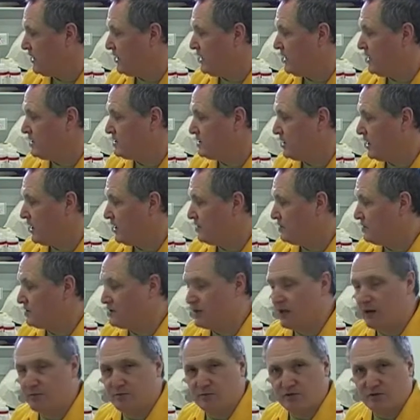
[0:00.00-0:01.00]
is 100
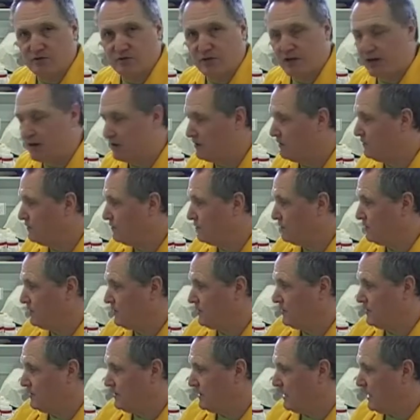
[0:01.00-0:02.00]
times objective,
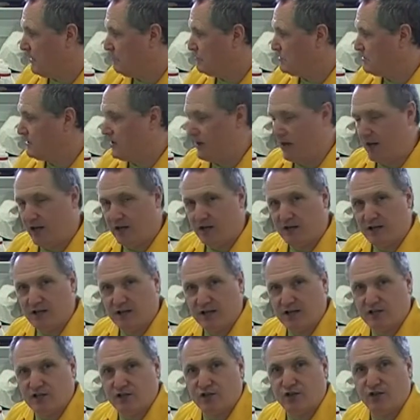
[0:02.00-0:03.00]
times 10
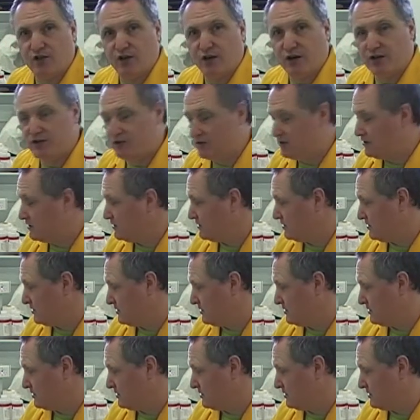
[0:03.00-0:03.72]
is 1,000